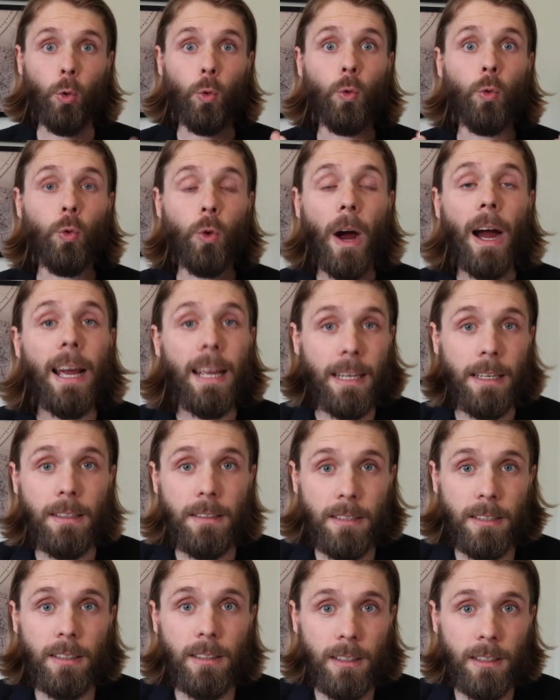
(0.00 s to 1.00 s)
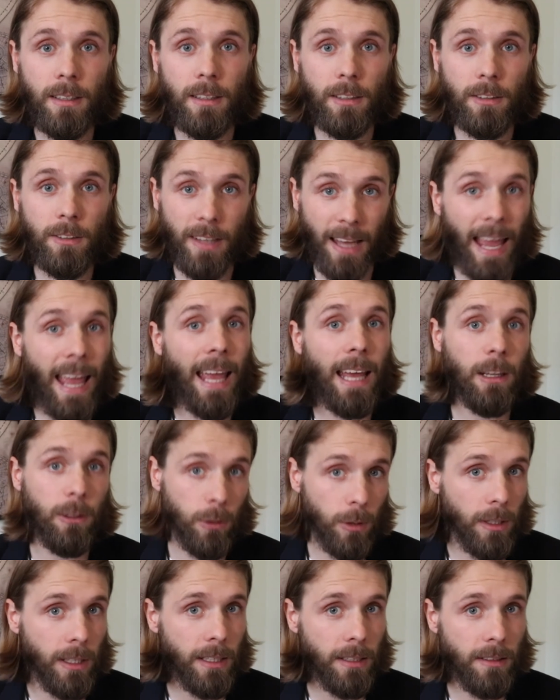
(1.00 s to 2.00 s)
right to
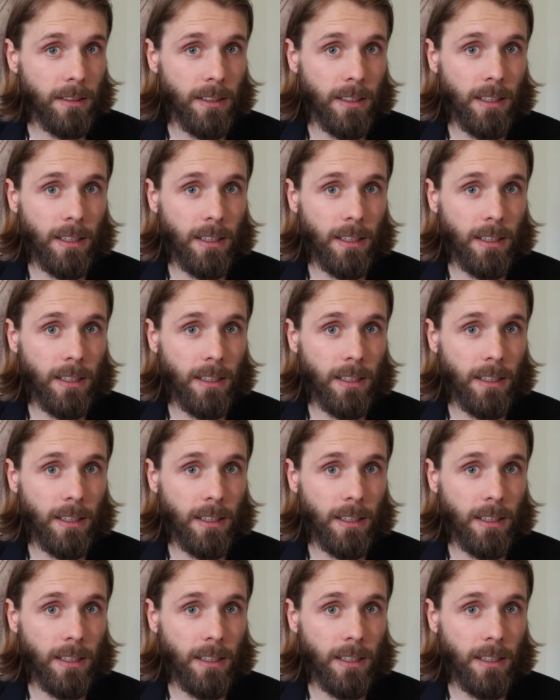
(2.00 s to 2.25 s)
handle it.